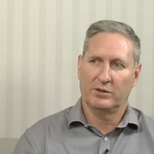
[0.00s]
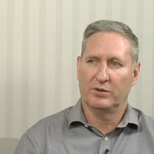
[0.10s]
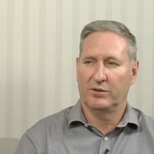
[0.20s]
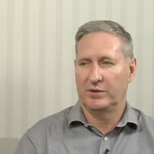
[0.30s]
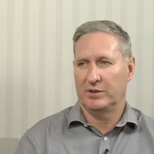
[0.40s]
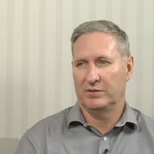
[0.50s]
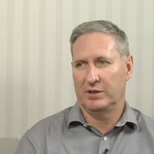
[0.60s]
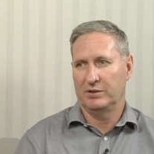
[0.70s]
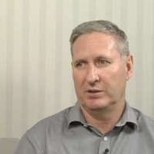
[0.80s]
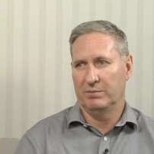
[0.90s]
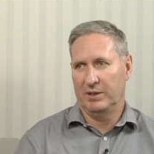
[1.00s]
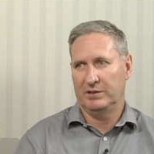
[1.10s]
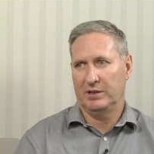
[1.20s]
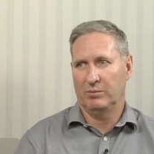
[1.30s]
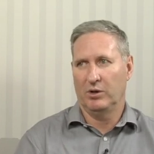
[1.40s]
derivatives into
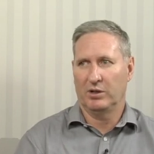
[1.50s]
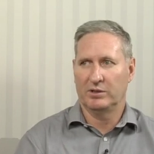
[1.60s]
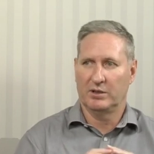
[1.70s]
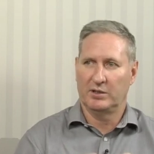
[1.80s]
domestic markets,